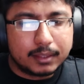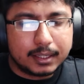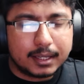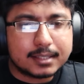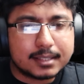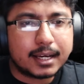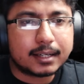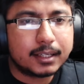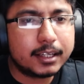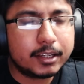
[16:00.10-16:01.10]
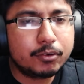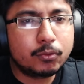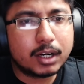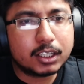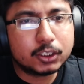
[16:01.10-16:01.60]
is that if you
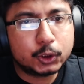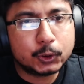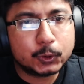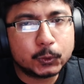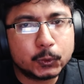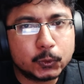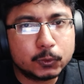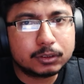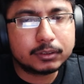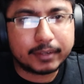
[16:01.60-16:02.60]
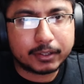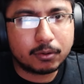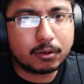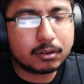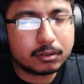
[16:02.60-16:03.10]
want to
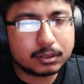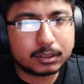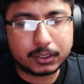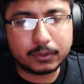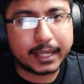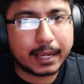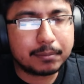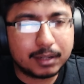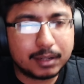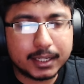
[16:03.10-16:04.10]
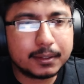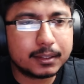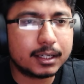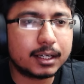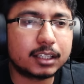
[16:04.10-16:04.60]
record your gameplay,
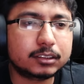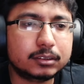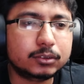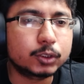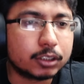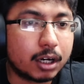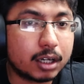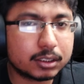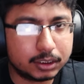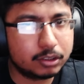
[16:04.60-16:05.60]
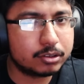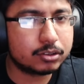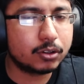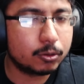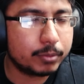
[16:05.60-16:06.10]
do not use
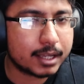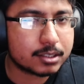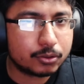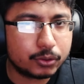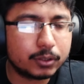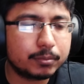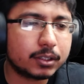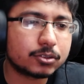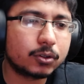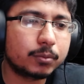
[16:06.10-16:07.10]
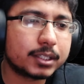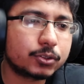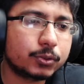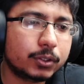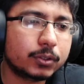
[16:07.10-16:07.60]
OBS Studio, because OBS
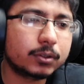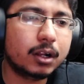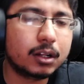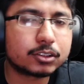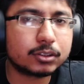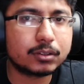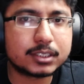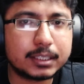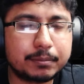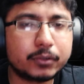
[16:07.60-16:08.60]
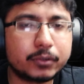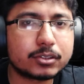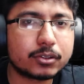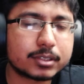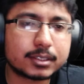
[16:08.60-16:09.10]
Studio also use CPU
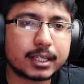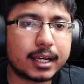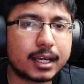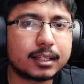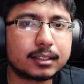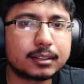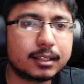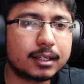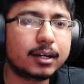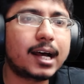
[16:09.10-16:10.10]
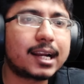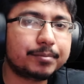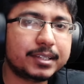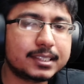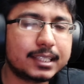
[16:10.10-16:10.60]
resources and
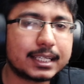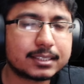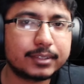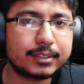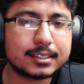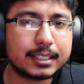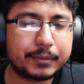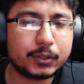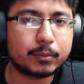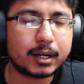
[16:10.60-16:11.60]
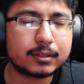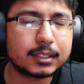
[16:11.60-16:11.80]
RPCS3 CPU bound.